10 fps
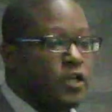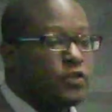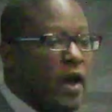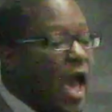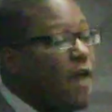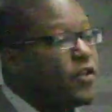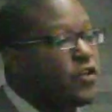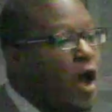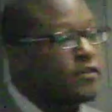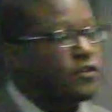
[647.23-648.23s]
So half the
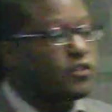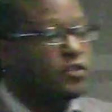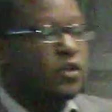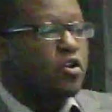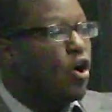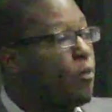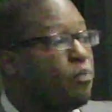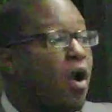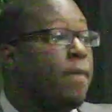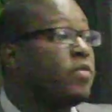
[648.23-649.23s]
doctors are
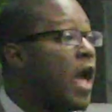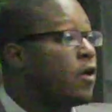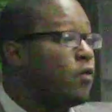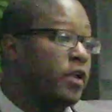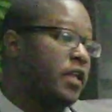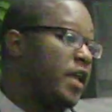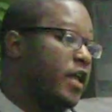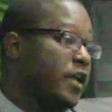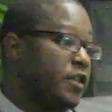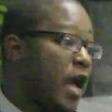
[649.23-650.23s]
probably not going to
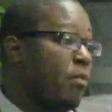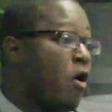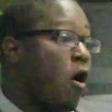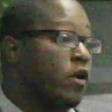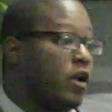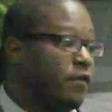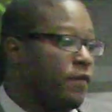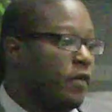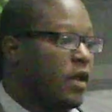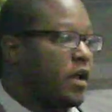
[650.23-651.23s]
get, not part of
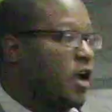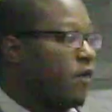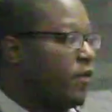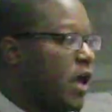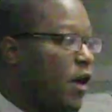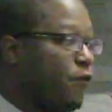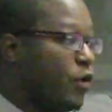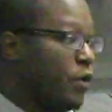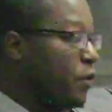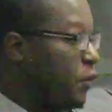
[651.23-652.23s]
Covered
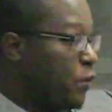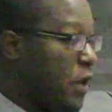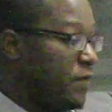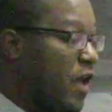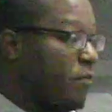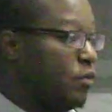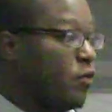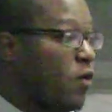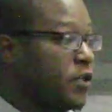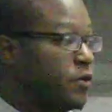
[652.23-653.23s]
California if you have Blue
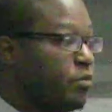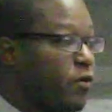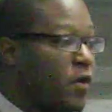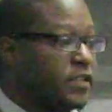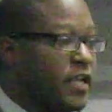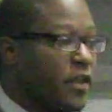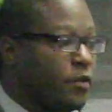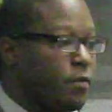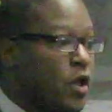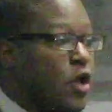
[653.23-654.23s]
Cross or Blue Cross Anthem.